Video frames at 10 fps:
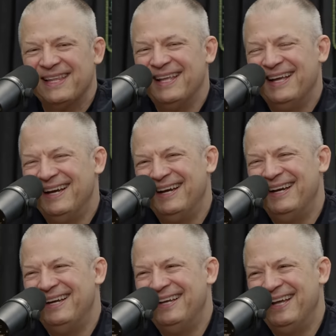They're
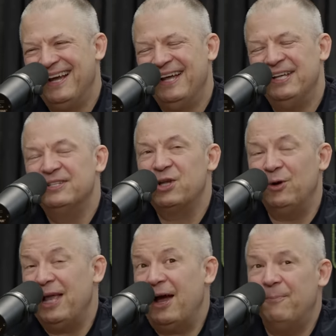shut up. So
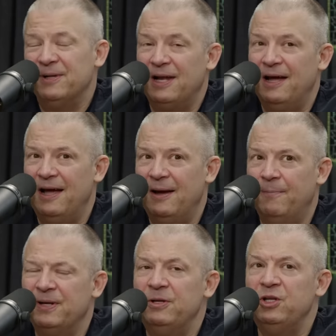yeah, but uh,
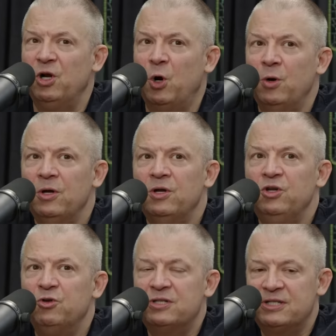but you know,
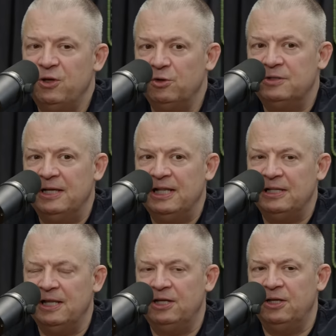you're still
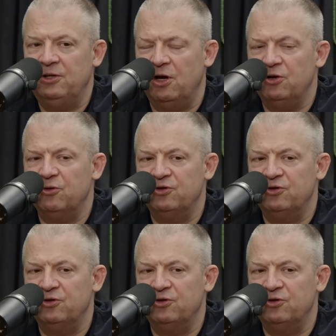dealing like younger